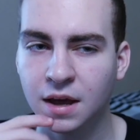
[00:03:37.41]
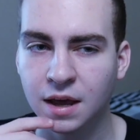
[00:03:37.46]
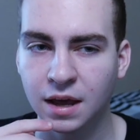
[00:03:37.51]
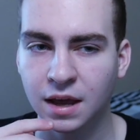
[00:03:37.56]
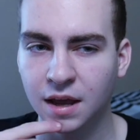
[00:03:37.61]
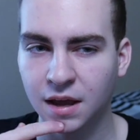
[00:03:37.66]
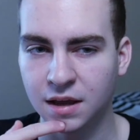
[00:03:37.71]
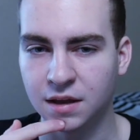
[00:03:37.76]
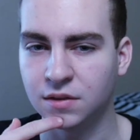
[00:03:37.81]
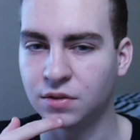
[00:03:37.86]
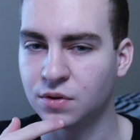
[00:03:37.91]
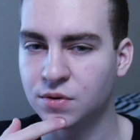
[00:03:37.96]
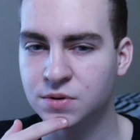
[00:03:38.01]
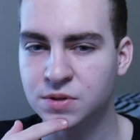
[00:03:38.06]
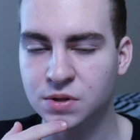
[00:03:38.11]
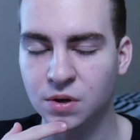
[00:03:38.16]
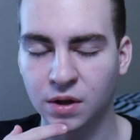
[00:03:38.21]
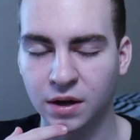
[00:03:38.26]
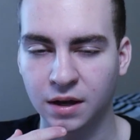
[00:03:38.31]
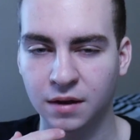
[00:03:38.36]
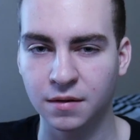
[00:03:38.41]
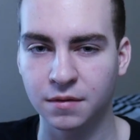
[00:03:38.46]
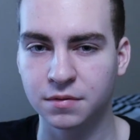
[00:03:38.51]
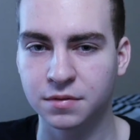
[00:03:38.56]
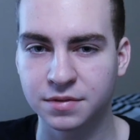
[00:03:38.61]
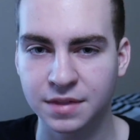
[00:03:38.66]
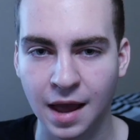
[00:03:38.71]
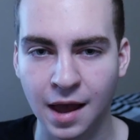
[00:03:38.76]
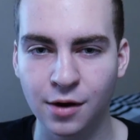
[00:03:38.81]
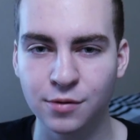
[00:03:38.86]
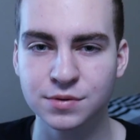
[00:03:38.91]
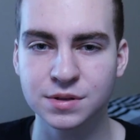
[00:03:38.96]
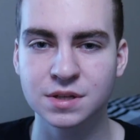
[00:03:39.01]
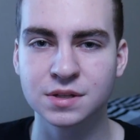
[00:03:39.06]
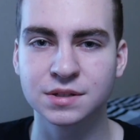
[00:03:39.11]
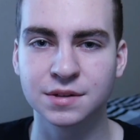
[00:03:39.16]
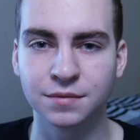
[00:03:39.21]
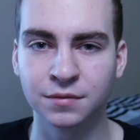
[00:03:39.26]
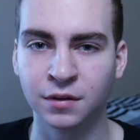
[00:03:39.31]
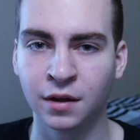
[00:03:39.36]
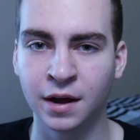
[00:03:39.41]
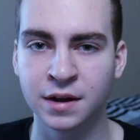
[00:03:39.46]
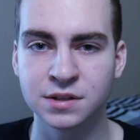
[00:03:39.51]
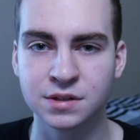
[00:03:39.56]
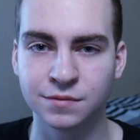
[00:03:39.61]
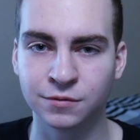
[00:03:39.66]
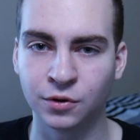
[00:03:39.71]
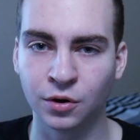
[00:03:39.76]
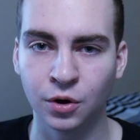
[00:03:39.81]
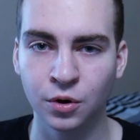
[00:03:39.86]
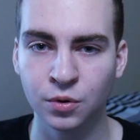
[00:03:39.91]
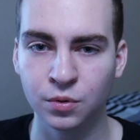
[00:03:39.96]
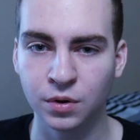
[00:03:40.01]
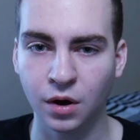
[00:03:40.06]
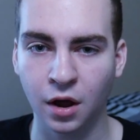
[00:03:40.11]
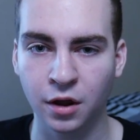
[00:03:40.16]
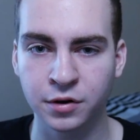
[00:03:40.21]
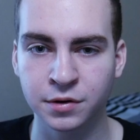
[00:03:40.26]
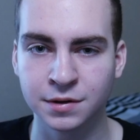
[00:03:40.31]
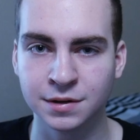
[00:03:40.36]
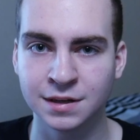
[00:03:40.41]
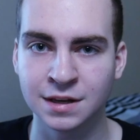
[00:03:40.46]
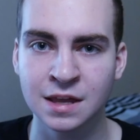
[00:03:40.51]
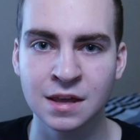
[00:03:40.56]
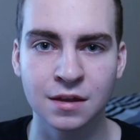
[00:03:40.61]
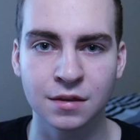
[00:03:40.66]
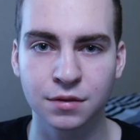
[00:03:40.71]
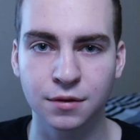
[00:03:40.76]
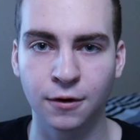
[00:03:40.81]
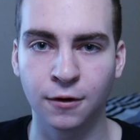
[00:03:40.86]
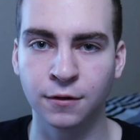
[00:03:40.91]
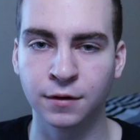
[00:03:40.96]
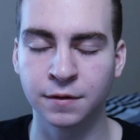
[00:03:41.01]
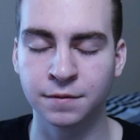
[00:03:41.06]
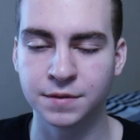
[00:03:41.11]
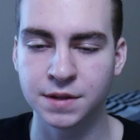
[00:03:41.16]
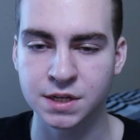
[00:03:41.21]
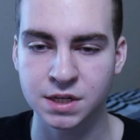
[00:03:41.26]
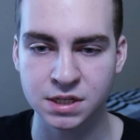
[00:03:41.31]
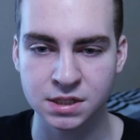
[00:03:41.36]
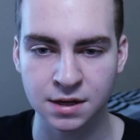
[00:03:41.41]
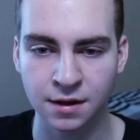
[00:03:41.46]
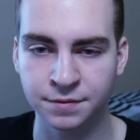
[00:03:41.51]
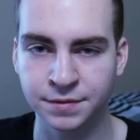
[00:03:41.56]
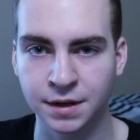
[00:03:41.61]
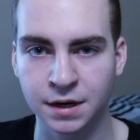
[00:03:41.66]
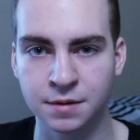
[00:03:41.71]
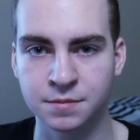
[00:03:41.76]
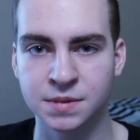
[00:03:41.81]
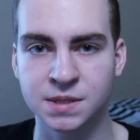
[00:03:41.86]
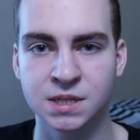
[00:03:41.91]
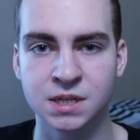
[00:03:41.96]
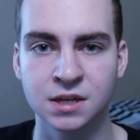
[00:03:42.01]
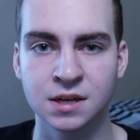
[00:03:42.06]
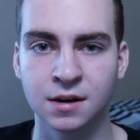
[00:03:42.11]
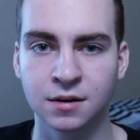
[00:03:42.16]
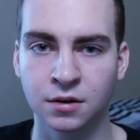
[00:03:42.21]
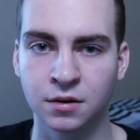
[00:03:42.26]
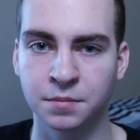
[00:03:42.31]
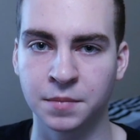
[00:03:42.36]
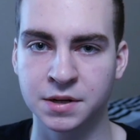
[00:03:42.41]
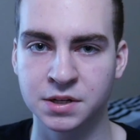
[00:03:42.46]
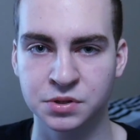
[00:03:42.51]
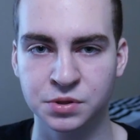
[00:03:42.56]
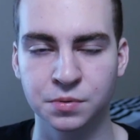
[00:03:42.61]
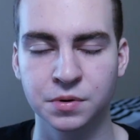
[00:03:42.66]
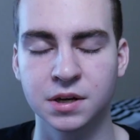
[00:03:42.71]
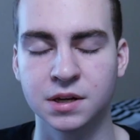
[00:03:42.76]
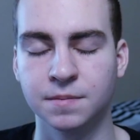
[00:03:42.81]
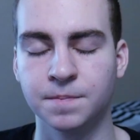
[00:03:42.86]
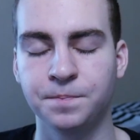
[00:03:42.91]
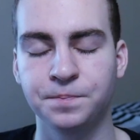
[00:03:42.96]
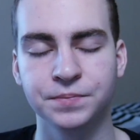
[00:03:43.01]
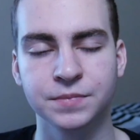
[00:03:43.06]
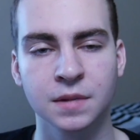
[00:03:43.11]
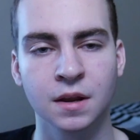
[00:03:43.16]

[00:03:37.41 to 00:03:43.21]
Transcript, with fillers: hey, there's like thousands of lines of code underneath all of this stuff that I'm seeing on my screen.